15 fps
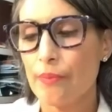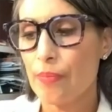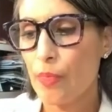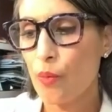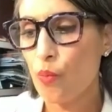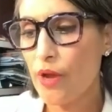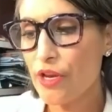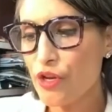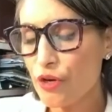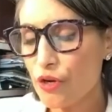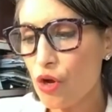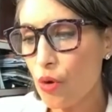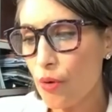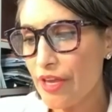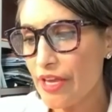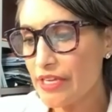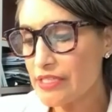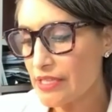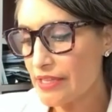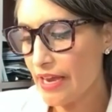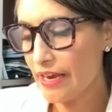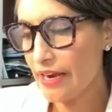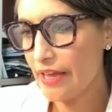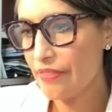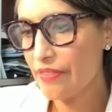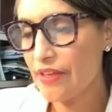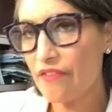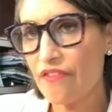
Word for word: When you're going into that and the